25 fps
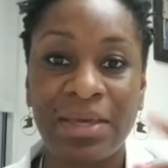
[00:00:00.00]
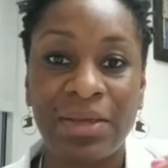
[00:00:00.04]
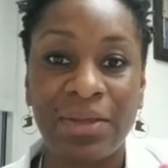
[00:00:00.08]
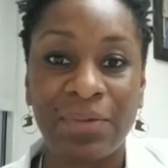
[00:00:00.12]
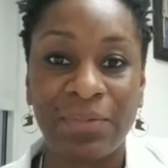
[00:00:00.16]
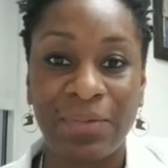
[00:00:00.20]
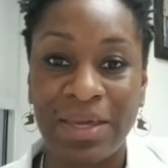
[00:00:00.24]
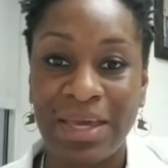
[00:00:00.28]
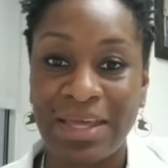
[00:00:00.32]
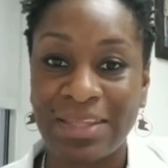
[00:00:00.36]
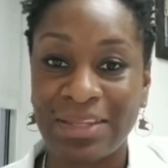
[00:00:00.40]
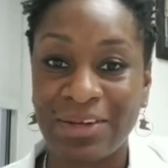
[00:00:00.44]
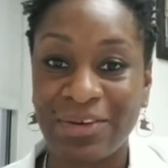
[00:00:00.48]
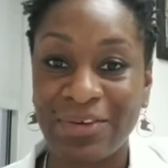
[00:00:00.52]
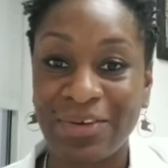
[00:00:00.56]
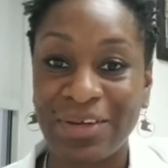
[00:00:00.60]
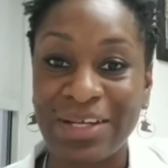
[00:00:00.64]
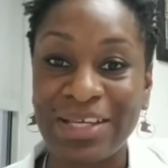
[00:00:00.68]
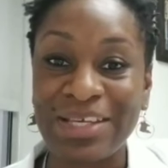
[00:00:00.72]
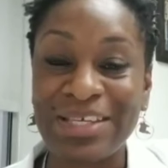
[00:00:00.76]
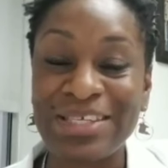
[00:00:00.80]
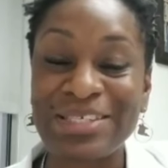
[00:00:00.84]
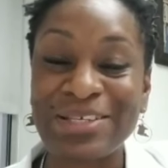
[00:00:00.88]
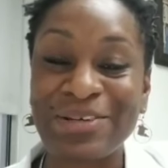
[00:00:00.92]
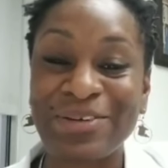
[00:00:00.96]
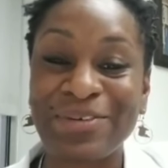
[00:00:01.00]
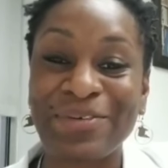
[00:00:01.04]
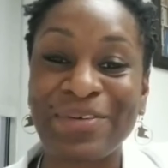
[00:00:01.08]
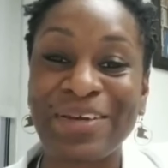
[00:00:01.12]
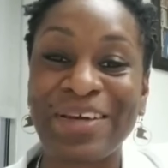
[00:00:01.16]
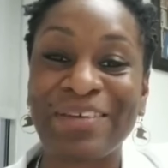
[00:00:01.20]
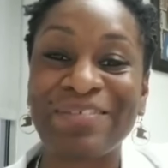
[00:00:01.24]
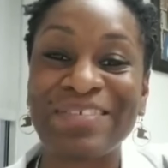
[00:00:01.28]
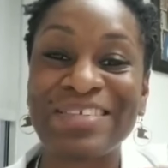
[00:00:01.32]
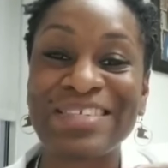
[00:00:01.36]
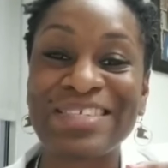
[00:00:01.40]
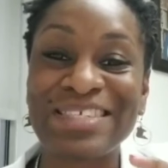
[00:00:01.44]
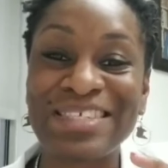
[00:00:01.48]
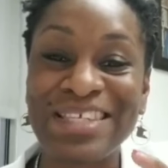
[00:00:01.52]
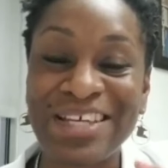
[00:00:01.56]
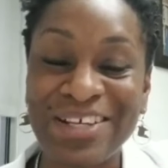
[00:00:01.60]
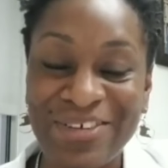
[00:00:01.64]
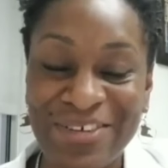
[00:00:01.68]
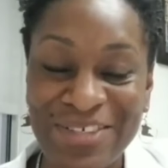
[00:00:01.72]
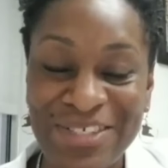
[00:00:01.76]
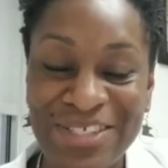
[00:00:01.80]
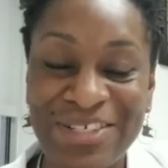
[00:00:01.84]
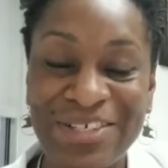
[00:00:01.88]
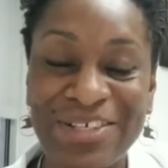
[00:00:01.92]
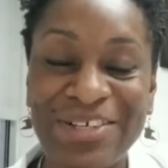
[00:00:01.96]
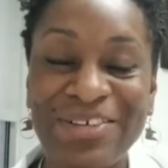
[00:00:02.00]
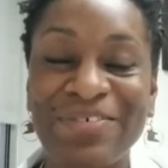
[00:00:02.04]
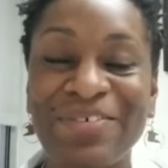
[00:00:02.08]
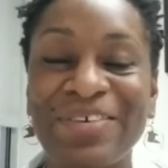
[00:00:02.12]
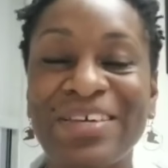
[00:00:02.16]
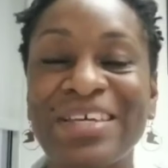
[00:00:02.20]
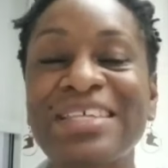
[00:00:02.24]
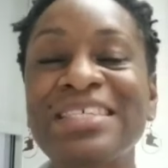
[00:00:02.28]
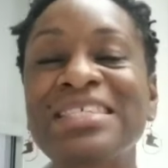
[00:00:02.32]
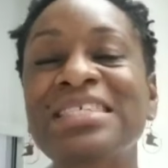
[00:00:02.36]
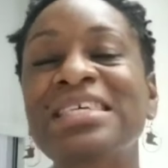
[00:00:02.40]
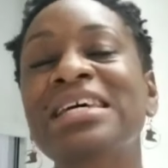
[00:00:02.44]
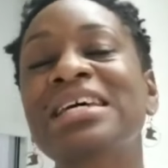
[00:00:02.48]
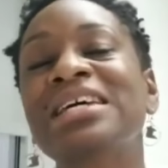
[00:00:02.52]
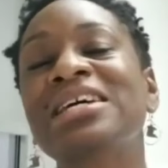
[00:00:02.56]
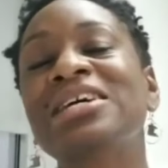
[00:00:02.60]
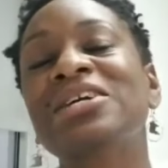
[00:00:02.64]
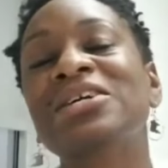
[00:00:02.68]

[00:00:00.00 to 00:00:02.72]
We had that already. Sorry, we have the secretory phase.